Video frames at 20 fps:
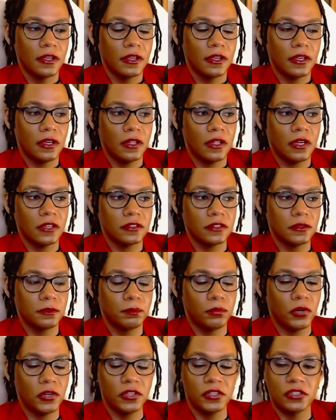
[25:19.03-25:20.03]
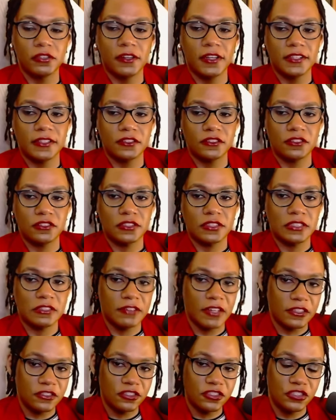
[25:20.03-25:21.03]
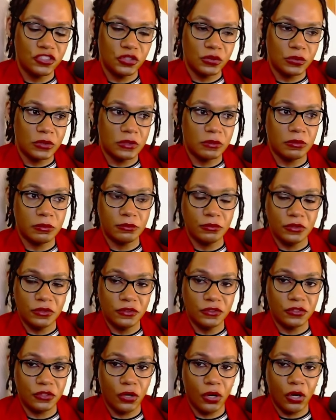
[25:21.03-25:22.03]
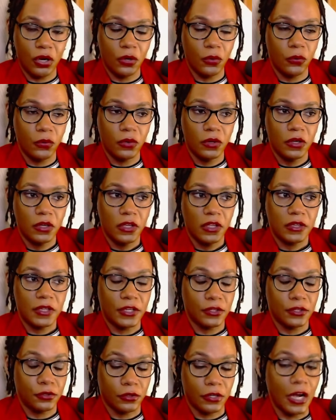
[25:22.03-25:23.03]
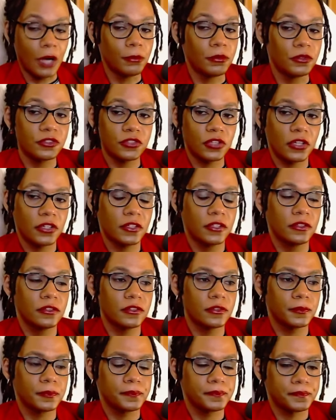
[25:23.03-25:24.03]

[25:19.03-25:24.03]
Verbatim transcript: It'll also point you the right direction toward what moves are like your combo starters.